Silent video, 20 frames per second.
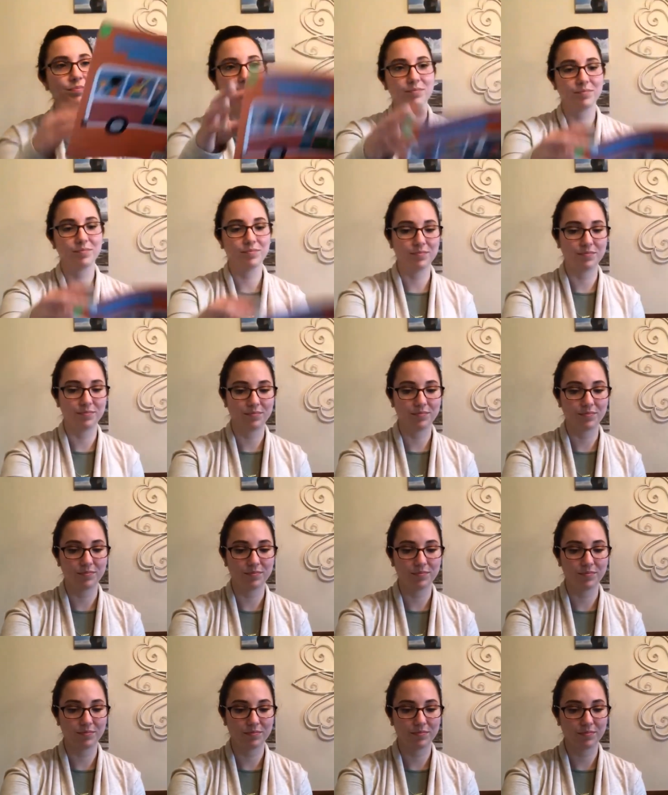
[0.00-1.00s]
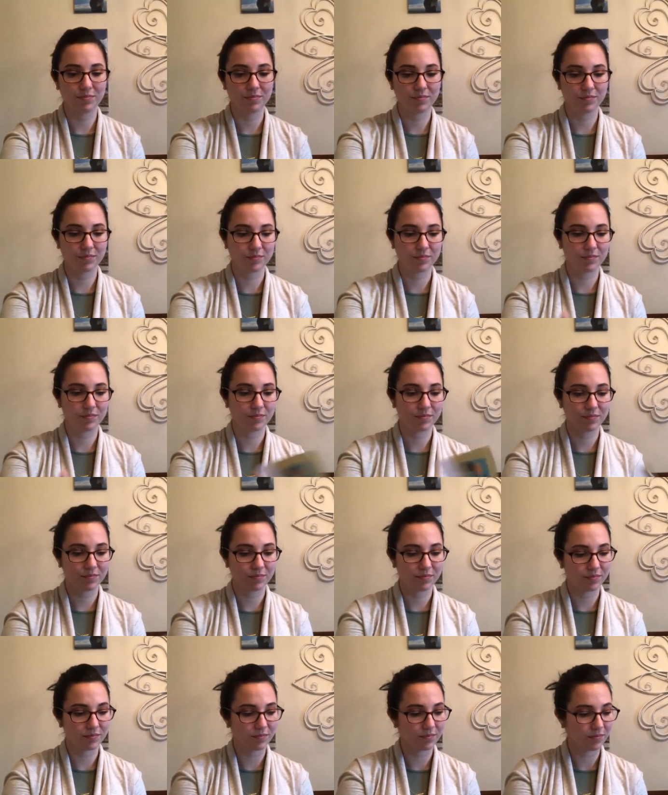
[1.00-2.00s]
(no one is talking)